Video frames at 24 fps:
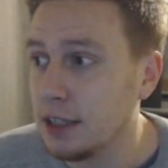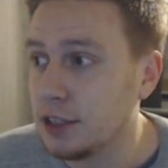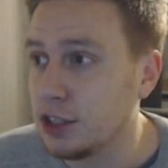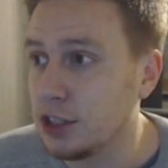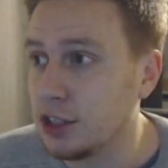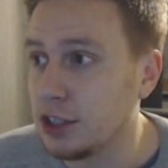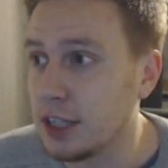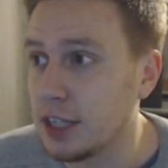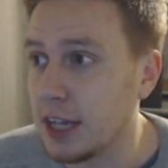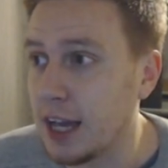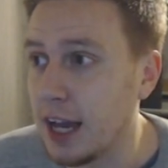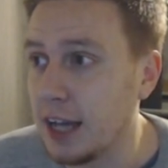
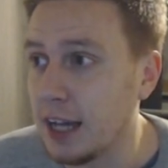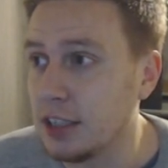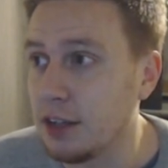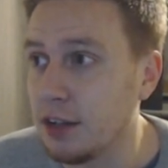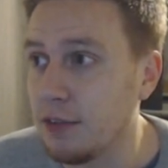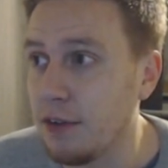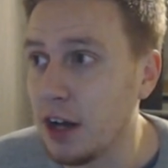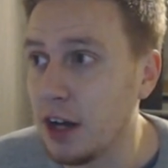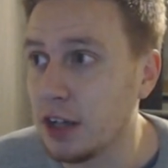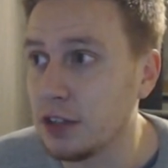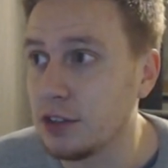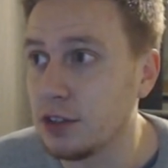It's just a case
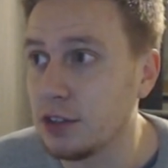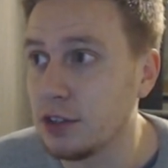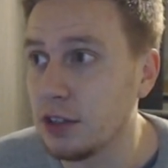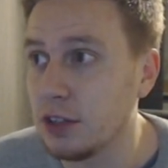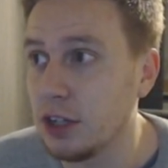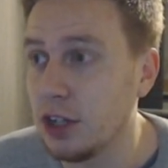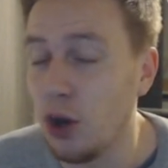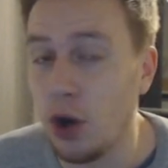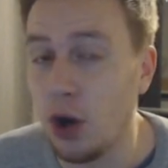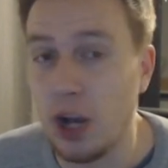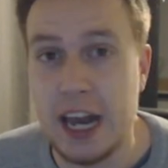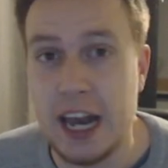of us
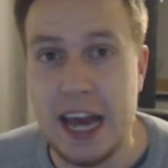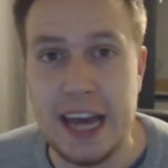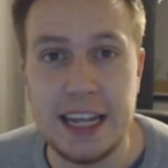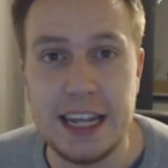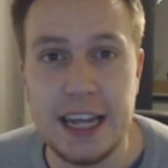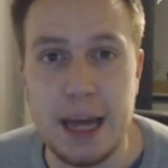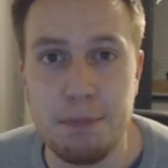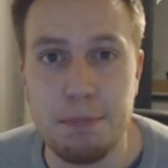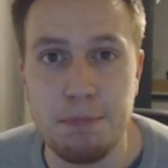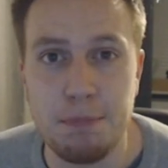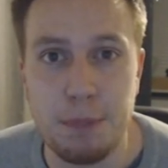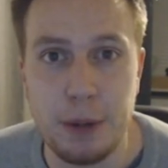not
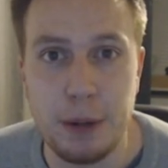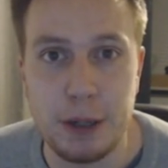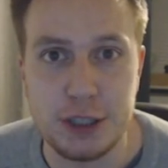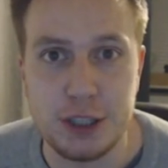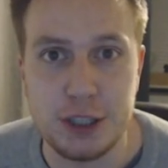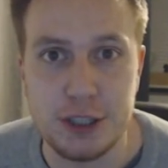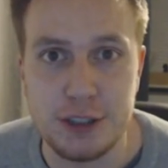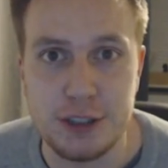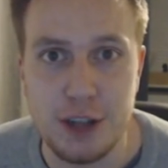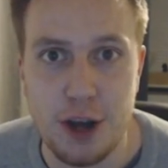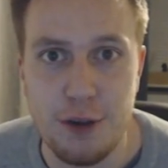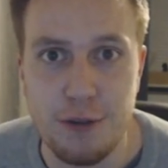letting them
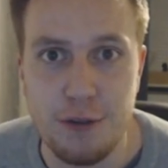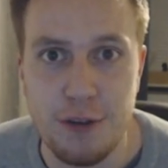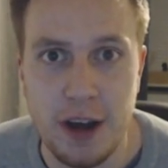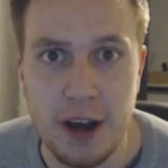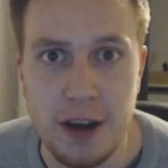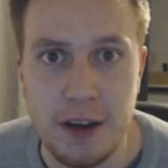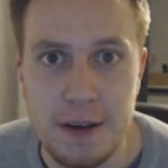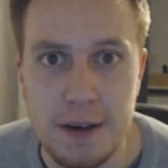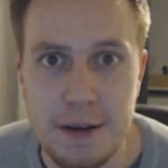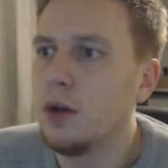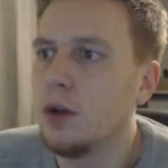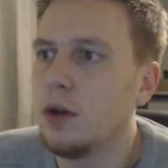push us over.